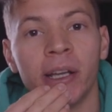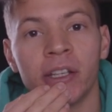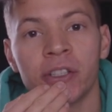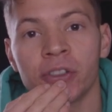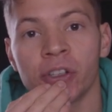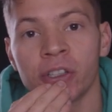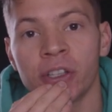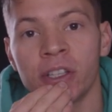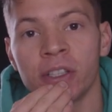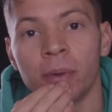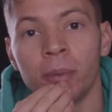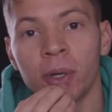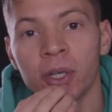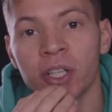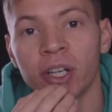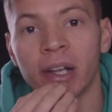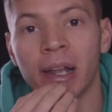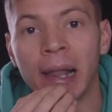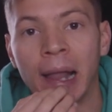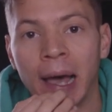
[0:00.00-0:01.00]
It's just, it's a
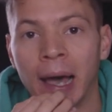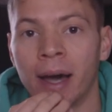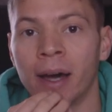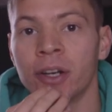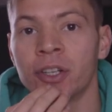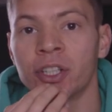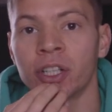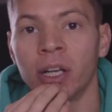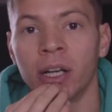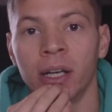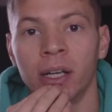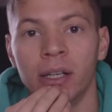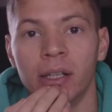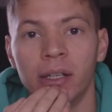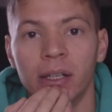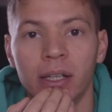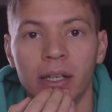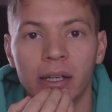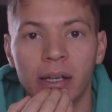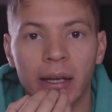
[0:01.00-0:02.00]
much larger
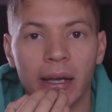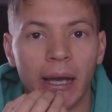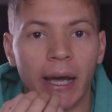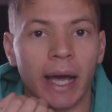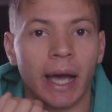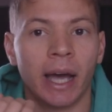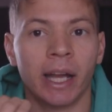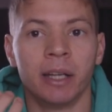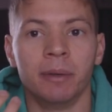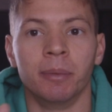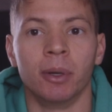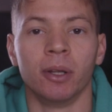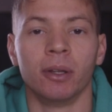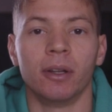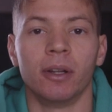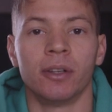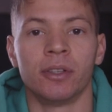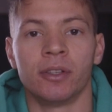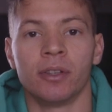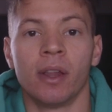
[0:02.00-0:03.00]

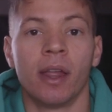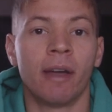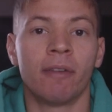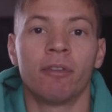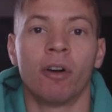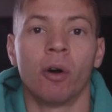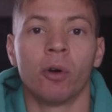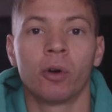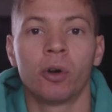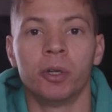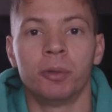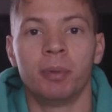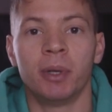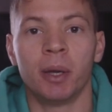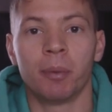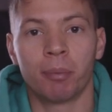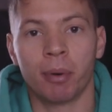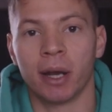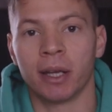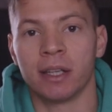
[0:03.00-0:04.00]
animal and therefore could be
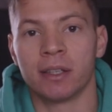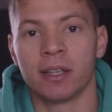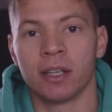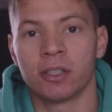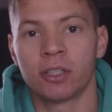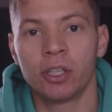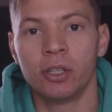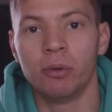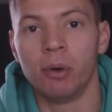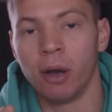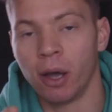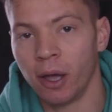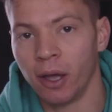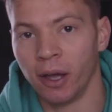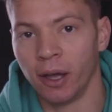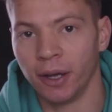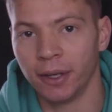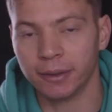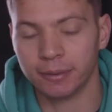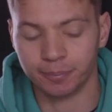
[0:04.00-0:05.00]
a predator to
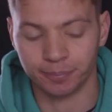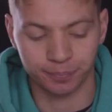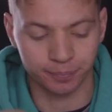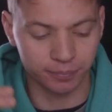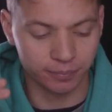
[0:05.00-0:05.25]
her.